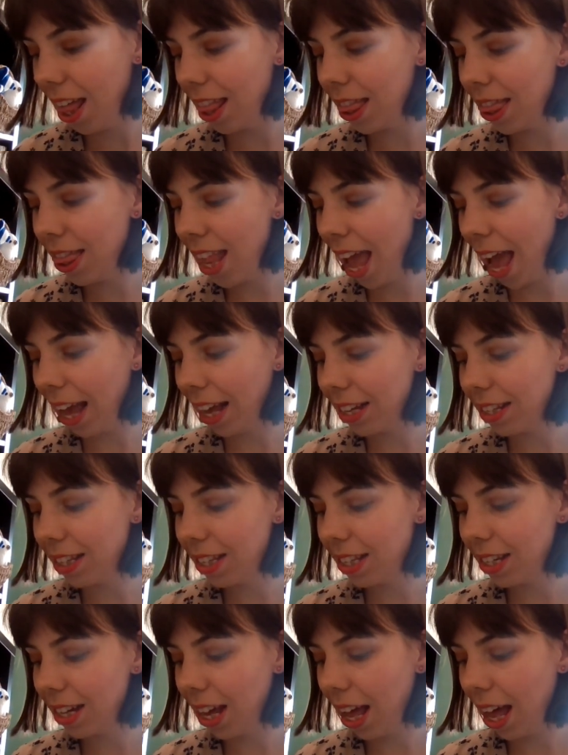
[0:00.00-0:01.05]

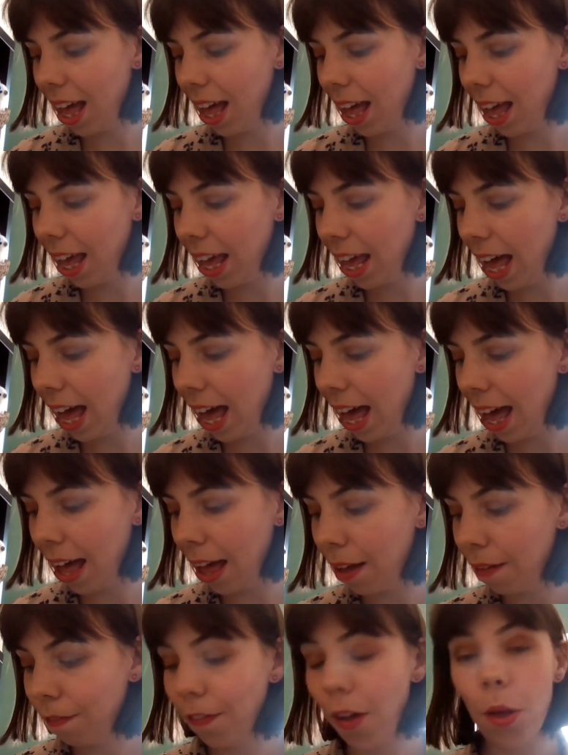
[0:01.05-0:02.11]
Next, I
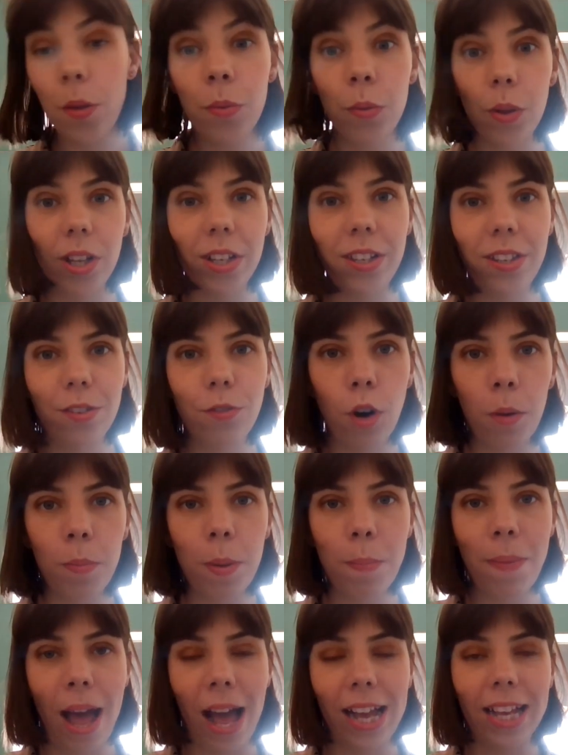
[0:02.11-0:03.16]
have a strawberry
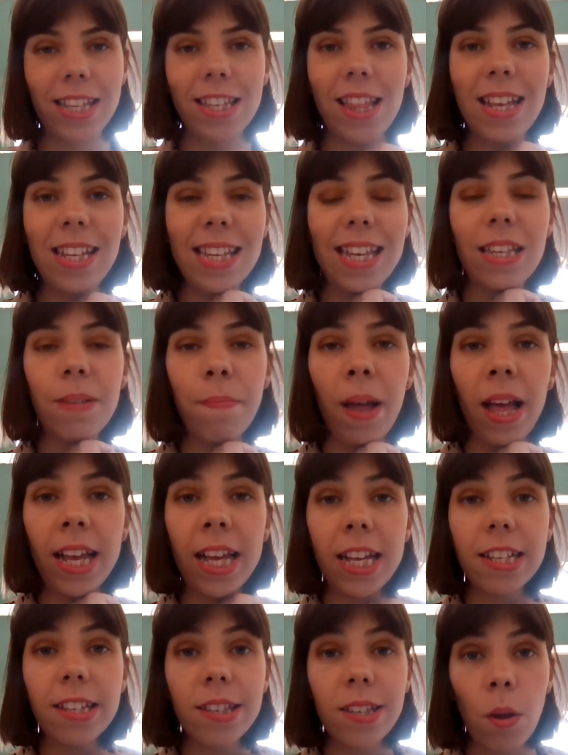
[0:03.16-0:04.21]
bag. So this is my
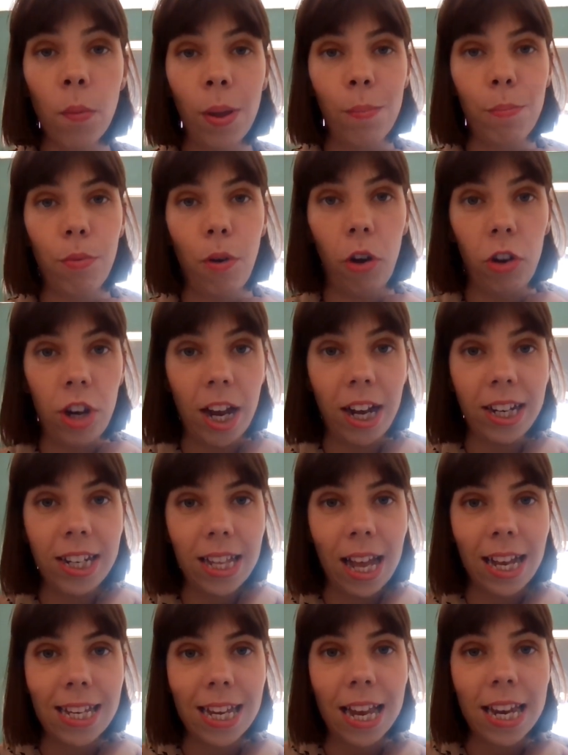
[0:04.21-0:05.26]
sewing project that
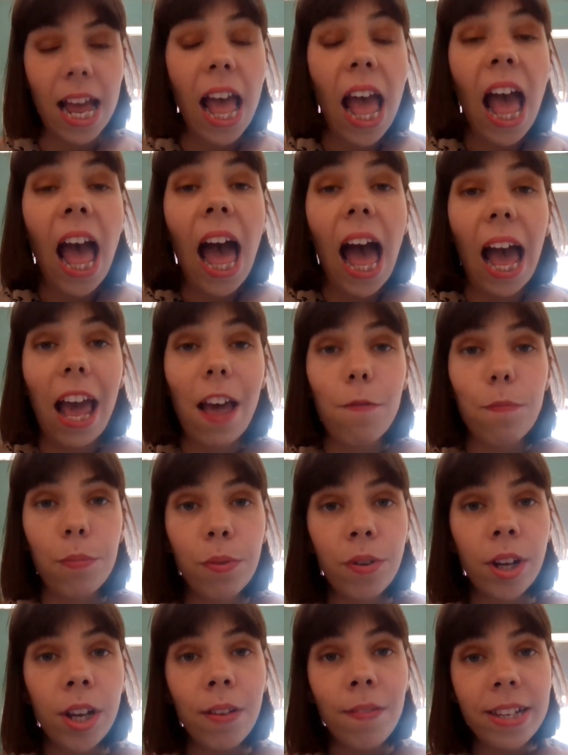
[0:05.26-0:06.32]
I did. I have
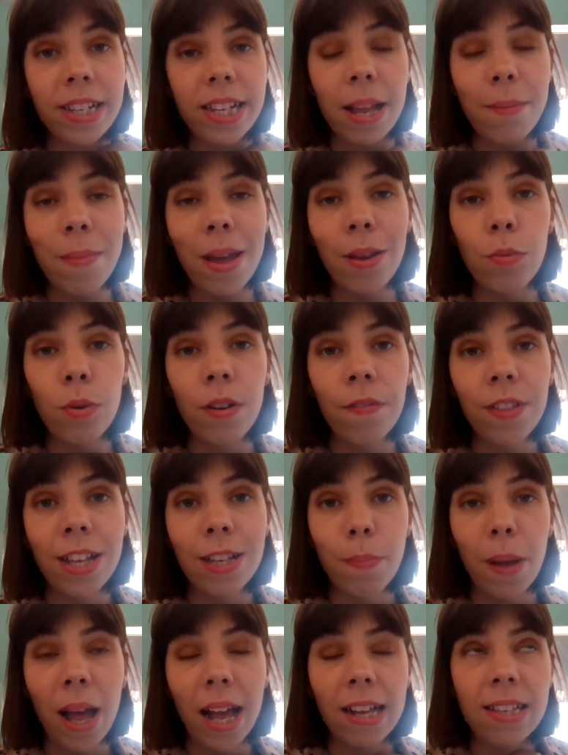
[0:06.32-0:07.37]
previously made one of these
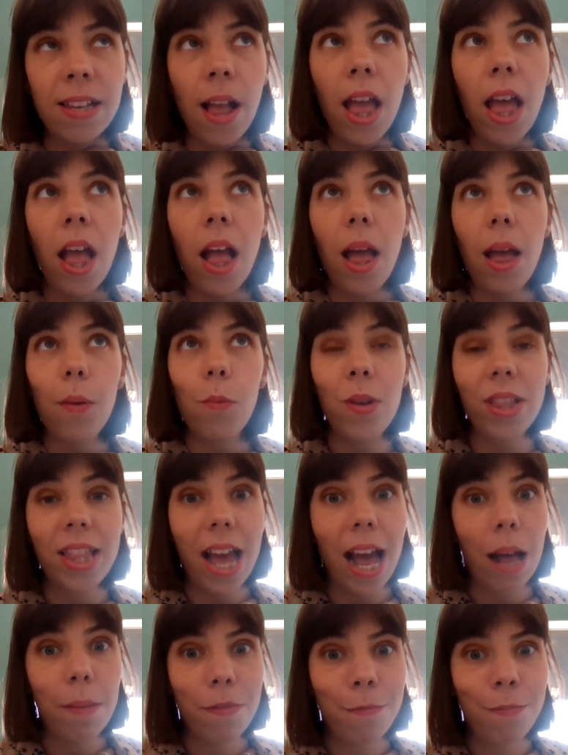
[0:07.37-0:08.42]
bags with the
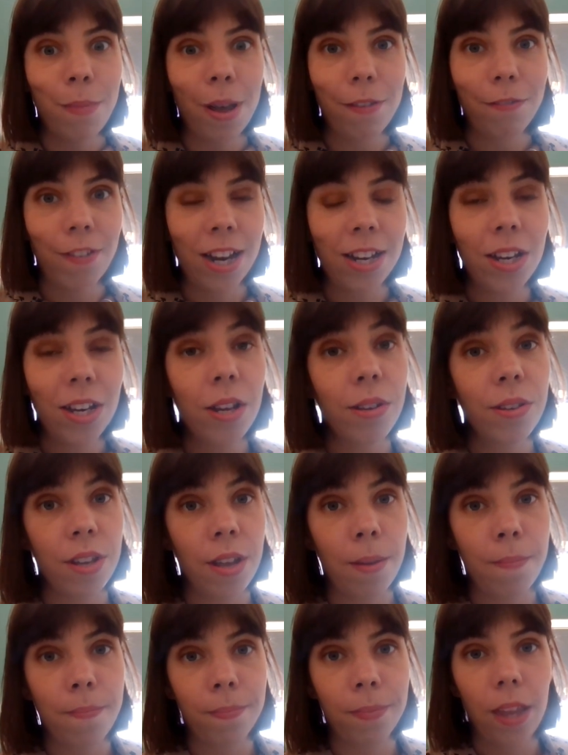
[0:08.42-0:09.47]
help of my friend, who's
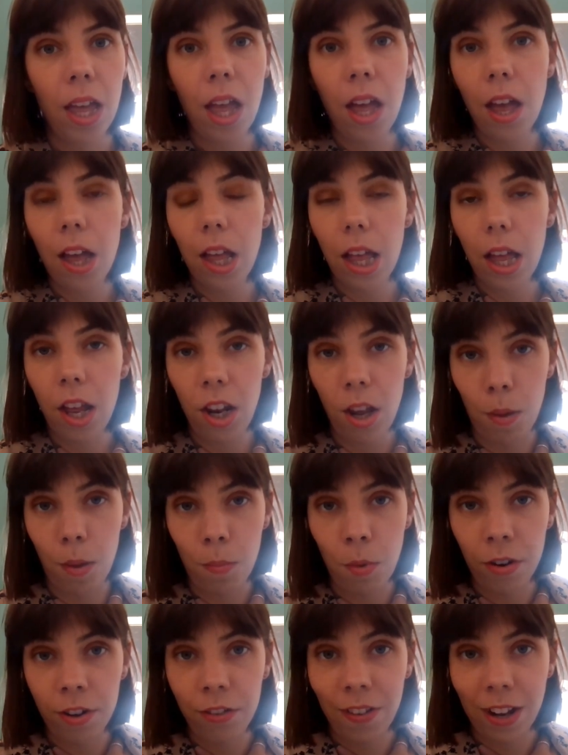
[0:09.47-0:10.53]
a lot
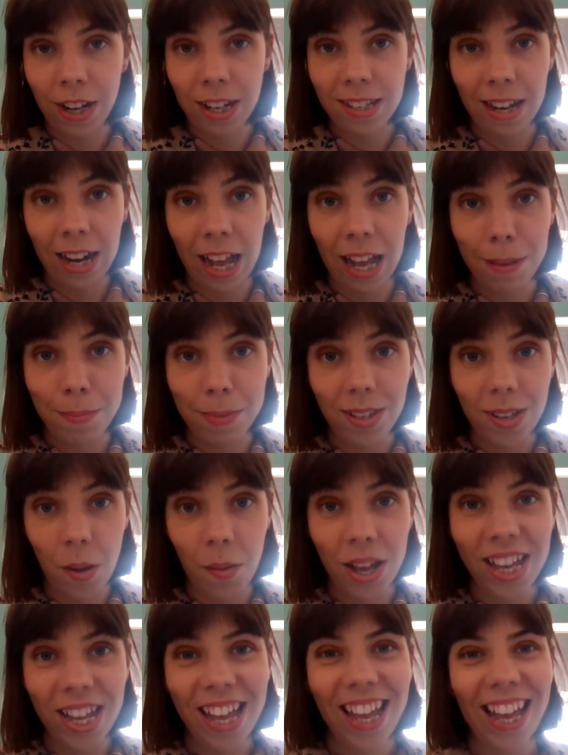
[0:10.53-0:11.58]
more advanced than I am in
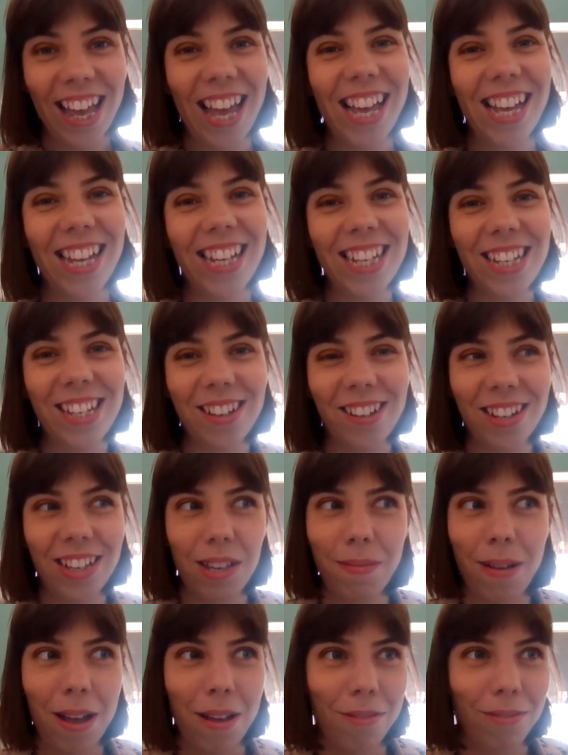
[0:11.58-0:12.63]
sewing. And it took us
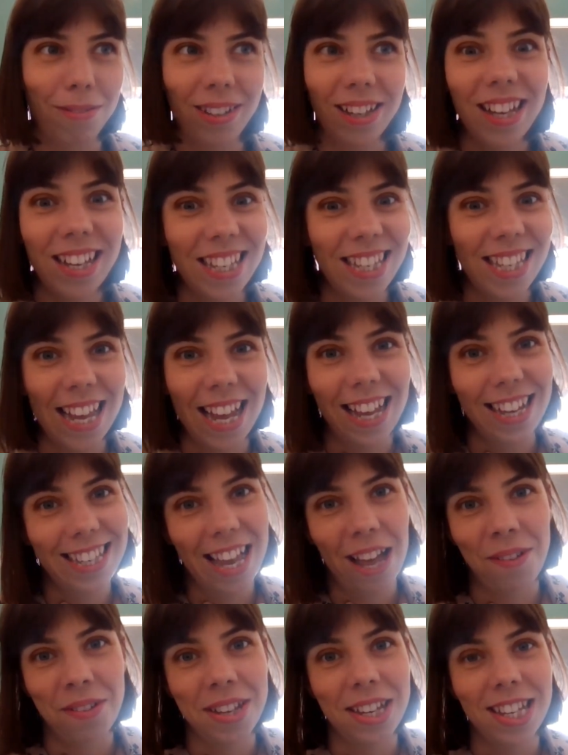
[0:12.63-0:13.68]
about 6
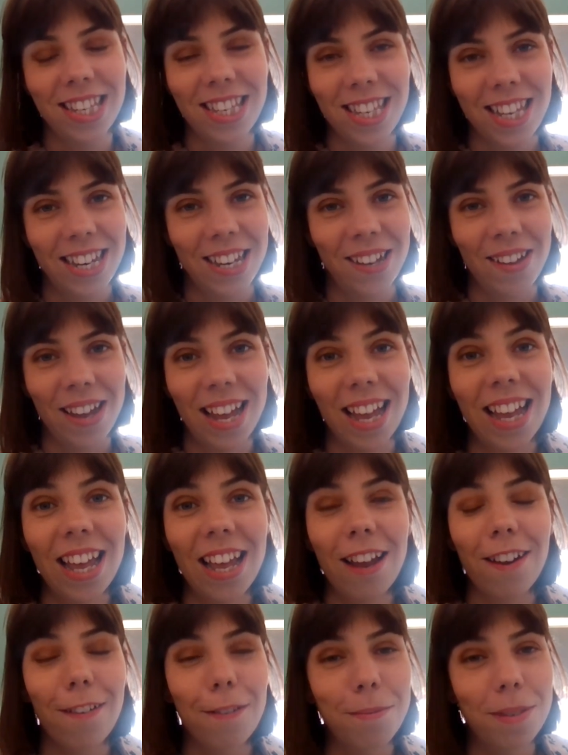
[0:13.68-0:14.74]
hours to do it
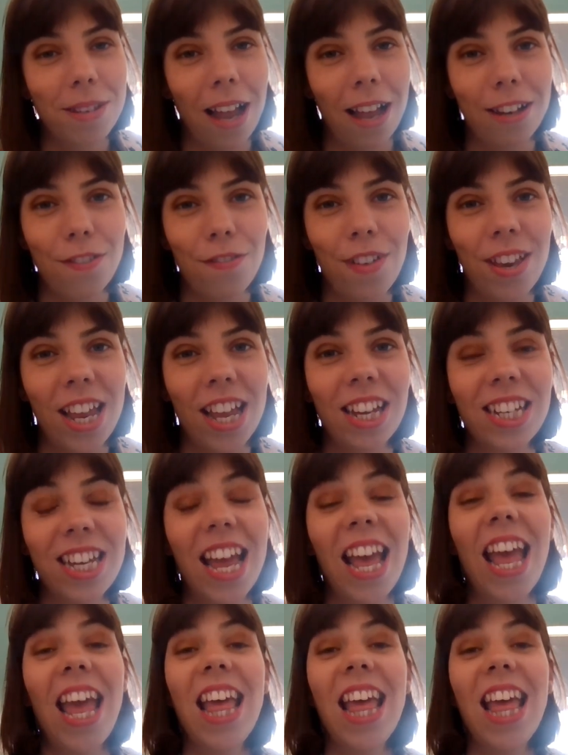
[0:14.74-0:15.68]
from start to finish.